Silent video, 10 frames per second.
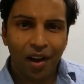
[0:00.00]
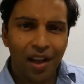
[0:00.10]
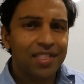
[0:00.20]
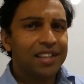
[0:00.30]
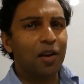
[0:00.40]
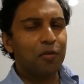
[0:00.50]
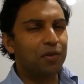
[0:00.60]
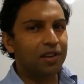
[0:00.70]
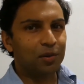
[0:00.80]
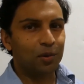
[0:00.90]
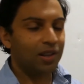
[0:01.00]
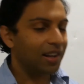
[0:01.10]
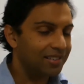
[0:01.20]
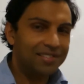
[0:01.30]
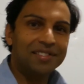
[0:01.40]
I think I've figured it all
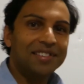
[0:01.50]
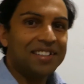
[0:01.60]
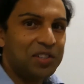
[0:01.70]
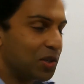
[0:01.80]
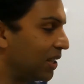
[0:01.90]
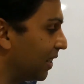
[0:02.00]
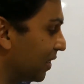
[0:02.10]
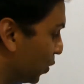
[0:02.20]
out. Just kidding.